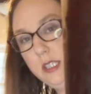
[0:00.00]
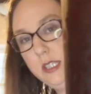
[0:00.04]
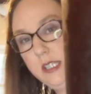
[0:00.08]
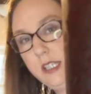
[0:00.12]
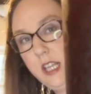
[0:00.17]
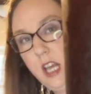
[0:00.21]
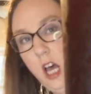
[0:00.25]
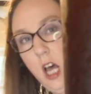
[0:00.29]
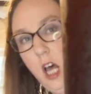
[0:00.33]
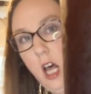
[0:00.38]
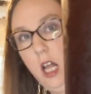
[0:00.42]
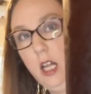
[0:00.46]

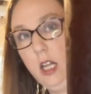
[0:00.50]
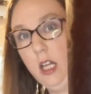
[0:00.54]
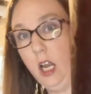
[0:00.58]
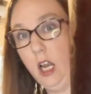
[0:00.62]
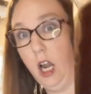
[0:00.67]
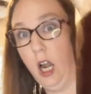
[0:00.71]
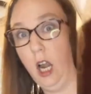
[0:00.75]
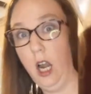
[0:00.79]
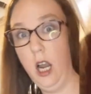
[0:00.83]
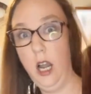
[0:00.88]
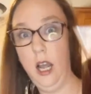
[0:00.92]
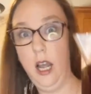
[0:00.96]
color.
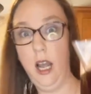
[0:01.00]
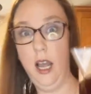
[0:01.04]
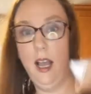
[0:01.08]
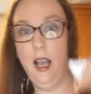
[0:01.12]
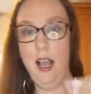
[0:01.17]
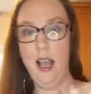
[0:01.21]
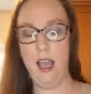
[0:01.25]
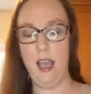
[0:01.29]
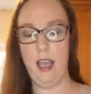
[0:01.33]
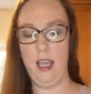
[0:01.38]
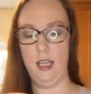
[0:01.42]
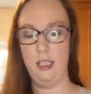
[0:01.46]

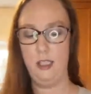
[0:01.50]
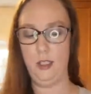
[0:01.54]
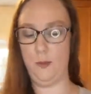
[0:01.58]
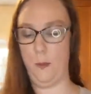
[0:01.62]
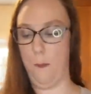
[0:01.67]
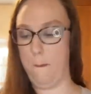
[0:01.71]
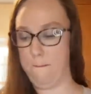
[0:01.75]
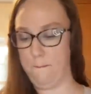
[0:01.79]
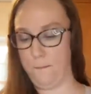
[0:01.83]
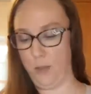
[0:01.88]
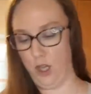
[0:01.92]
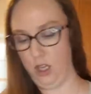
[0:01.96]
It is
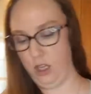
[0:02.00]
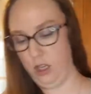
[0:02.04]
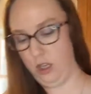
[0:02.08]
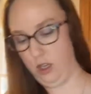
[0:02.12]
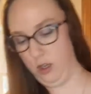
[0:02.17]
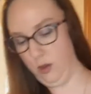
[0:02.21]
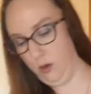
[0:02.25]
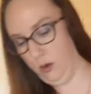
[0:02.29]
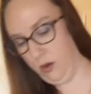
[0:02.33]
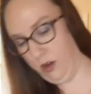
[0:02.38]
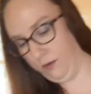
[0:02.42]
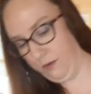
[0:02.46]

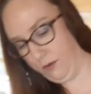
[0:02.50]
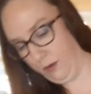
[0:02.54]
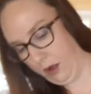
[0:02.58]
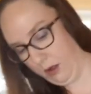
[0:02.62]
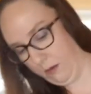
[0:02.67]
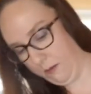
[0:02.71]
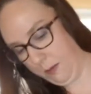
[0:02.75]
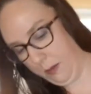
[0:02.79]
beautiful.